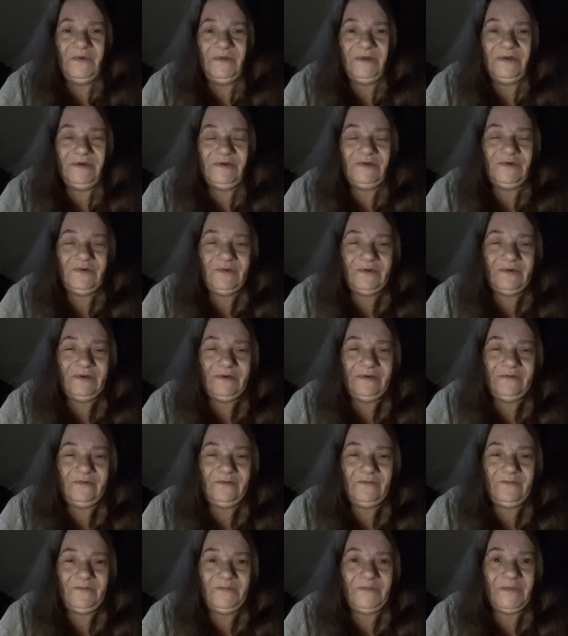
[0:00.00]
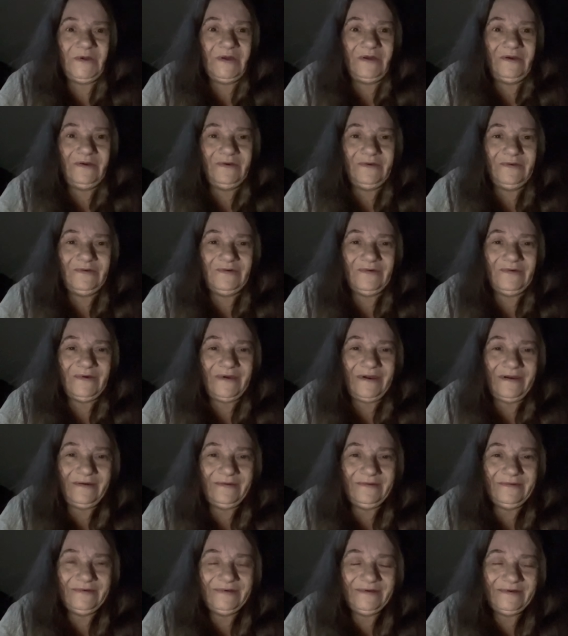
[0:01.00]
that shouldn't even be in her
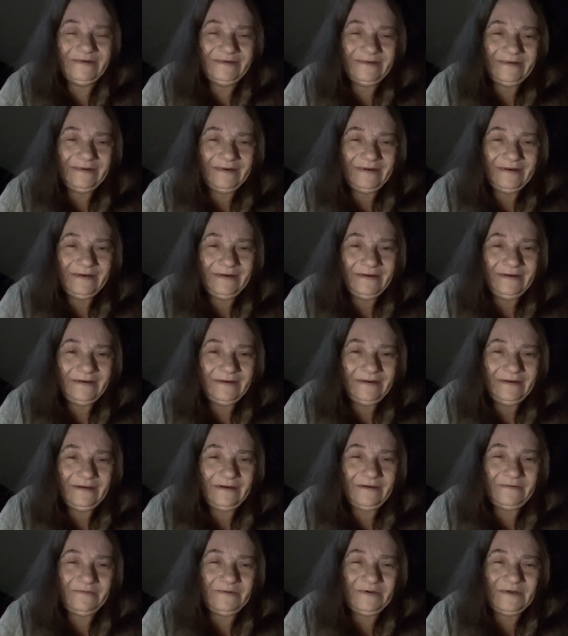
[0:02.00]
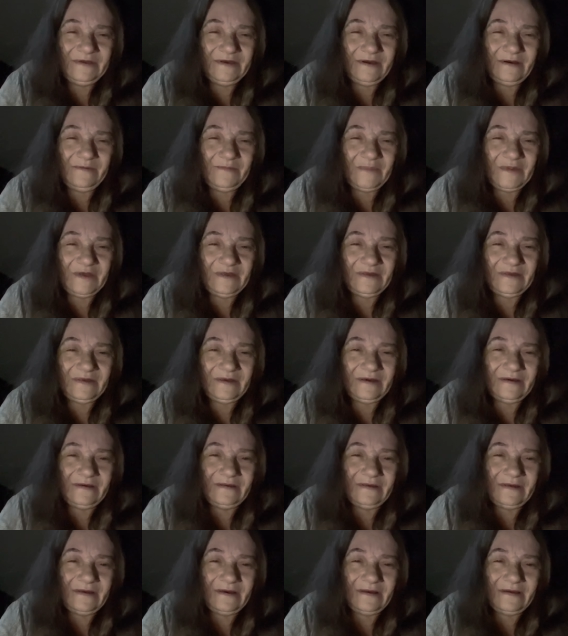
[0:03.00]
house. Every time I think
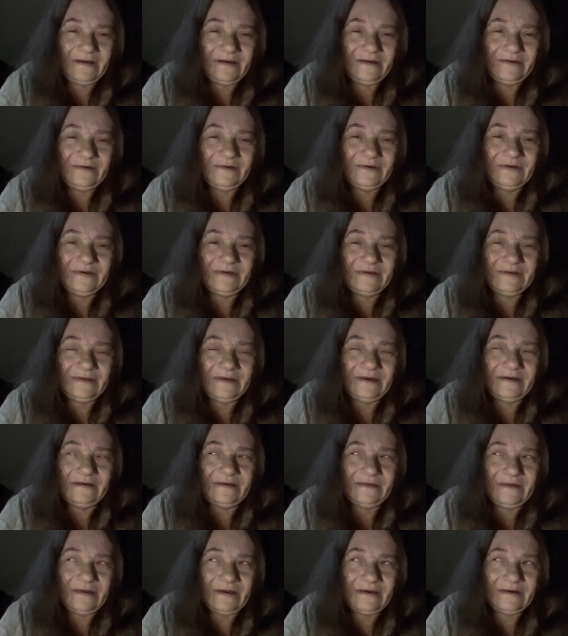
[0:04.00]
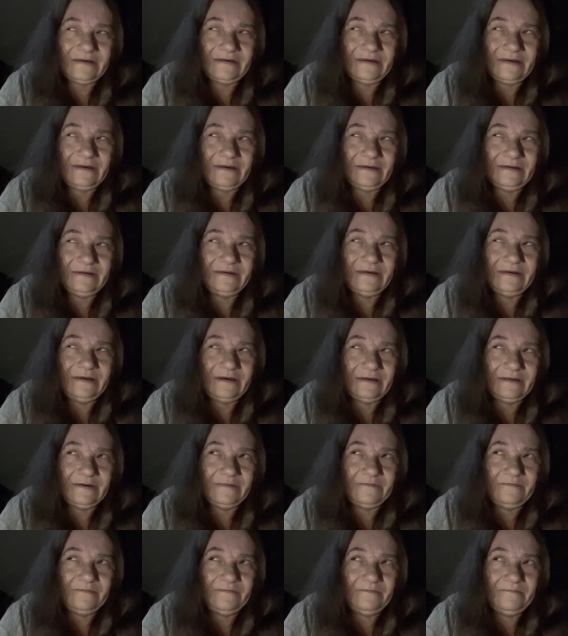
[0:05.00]
of that, I just think of that kid
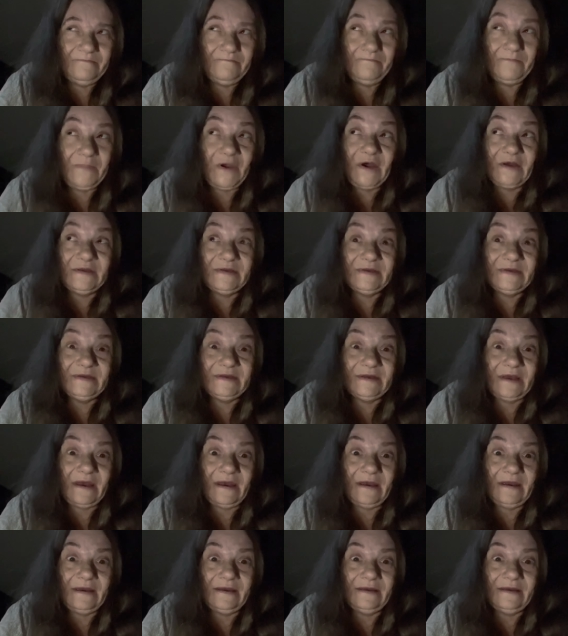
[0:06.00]
yelling, Banzai.